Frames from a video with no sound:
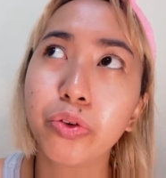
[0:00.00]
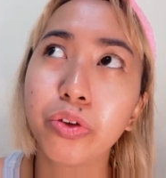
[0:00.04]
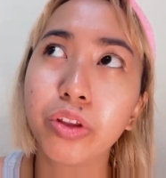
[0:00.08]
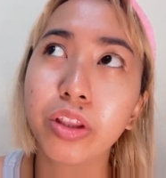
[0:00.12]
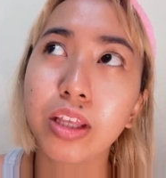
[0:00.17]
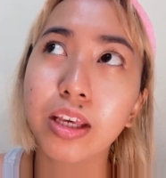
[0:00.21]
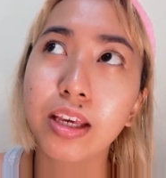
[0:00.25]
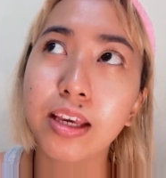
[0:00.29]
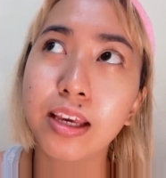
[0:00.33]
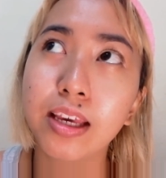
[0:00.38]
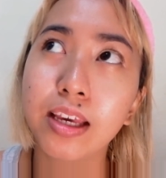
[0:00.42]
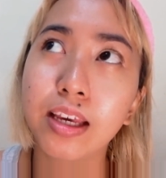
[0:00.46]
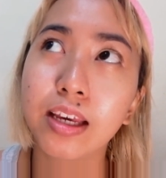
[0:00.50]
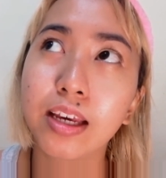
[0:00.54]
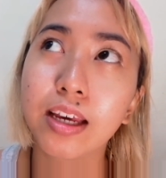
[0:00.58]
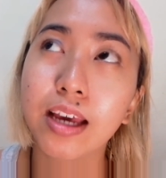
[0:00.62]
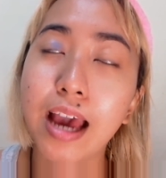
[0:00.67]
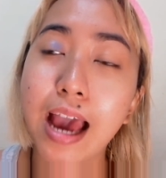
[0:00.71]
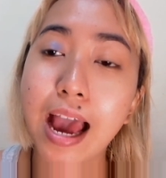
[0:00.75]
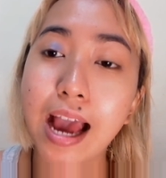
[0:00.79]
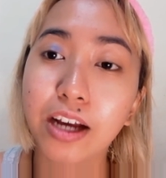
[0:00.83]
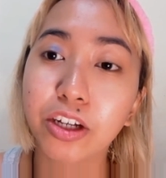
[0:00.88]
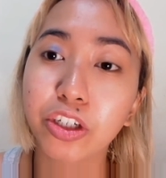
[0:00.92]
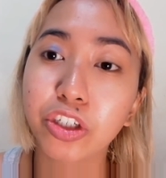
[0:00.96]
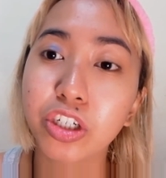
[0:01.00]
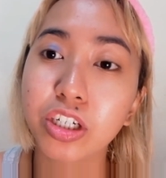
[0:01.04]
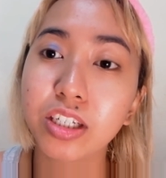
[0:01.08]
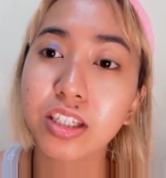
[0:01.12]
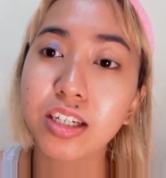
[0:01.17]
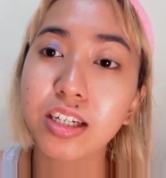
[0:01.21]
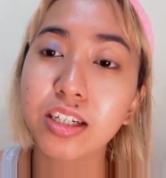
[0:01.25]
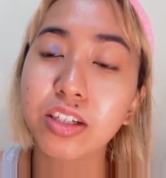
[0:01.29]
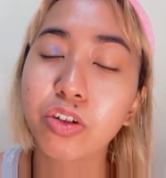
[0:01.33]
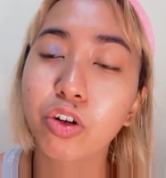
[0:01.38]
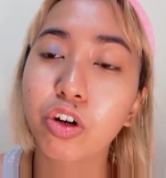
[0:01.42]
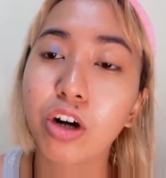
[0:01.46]
the
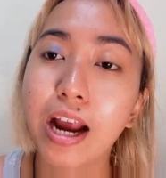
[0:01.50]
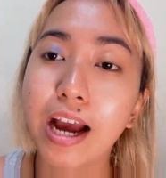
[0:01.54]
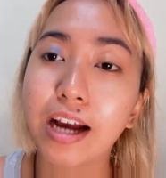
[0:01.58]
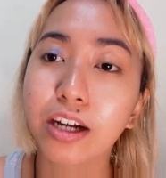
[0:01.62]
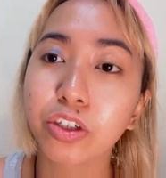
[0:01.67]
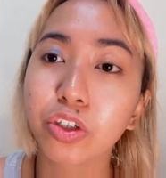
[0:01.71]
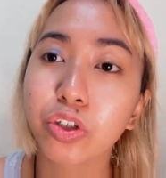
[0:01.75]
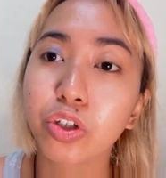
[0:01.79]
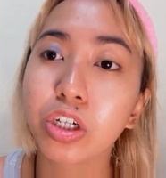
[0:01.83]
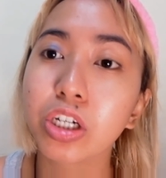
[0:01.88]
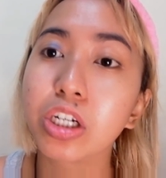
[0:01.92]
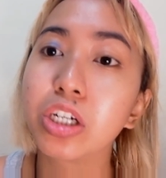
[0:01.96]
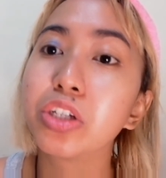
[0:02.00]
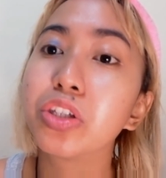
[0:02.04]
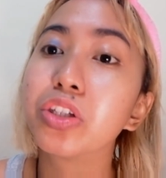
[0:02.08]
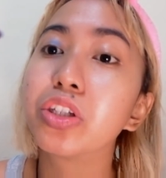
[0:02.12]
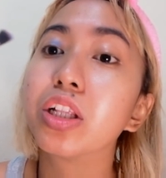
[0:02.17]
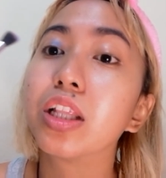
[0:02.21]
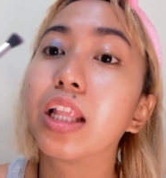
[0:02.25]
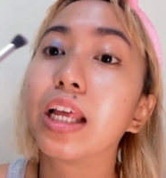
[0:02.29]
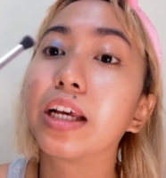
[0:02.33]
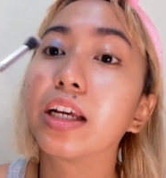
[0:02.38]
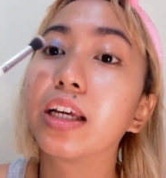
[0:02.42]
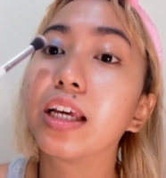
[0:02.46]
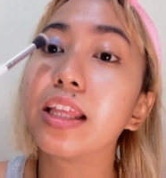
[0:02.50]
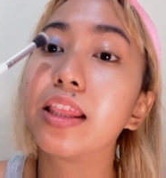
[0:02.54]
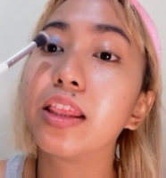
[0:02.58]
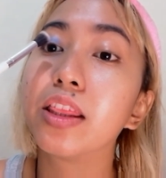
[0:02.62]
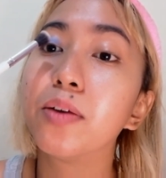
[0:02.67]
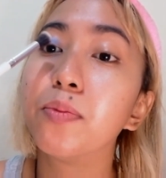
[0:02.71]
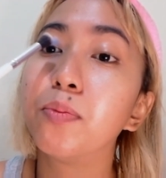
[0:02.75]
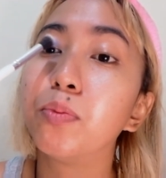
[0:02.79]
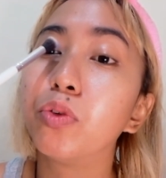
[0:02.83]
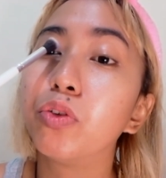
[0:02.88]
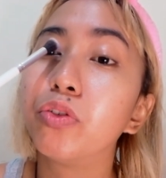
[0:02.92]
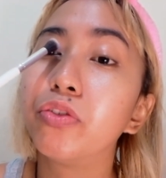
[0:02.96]
actresses or actors like in
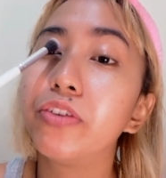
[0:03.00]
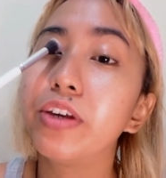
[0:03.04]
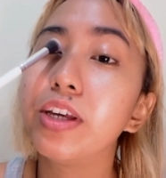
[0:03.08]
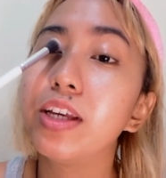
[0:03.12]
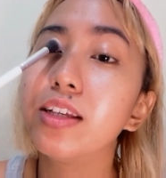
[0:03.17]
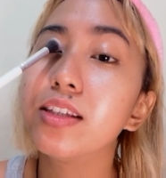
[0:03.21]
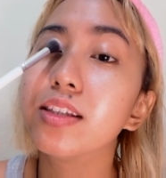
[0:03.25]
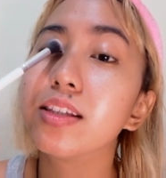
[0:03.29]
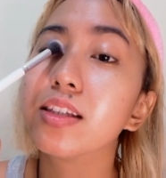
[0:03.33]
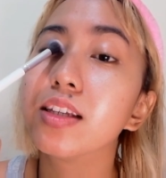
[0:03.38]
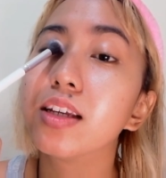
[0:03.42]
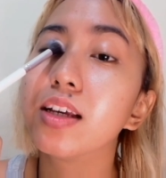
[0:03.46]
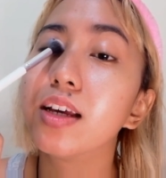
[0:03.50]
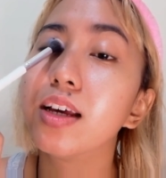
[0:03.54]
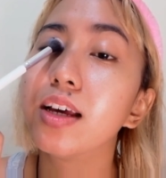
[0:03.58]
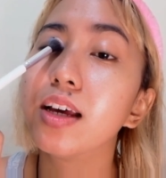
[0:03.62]
the movies,